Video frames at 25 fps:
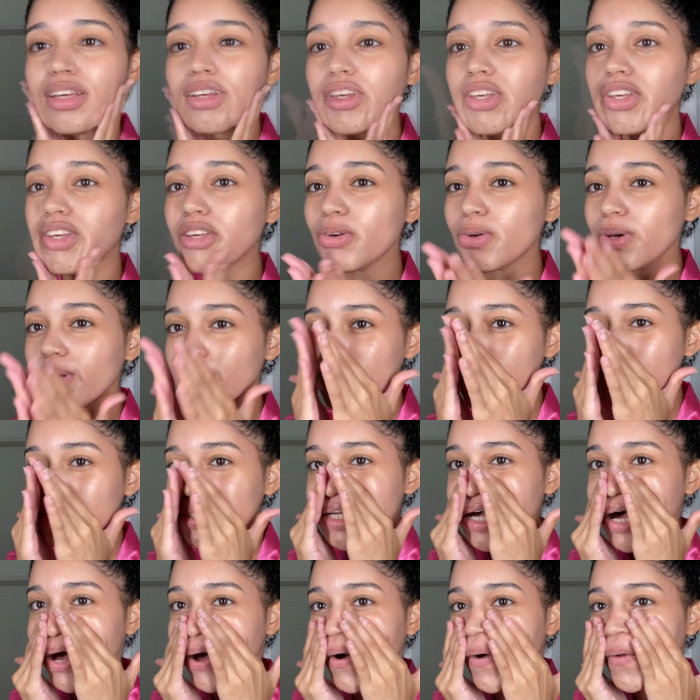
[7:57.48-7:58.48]
You can
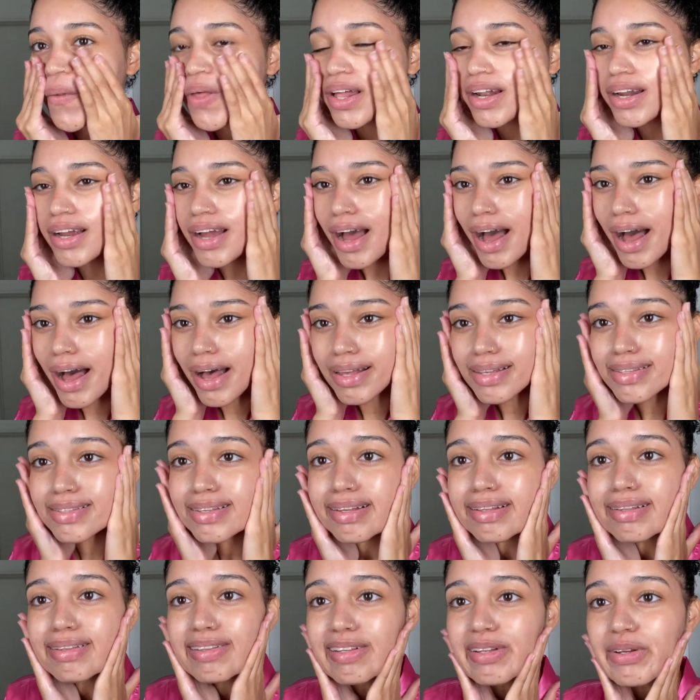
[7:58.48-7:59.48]
tell that it has a
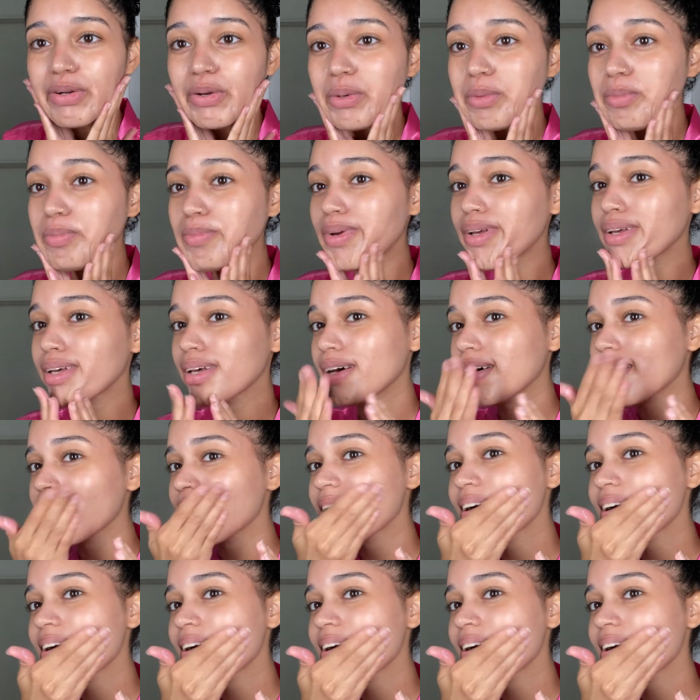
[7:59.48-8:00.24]
little bit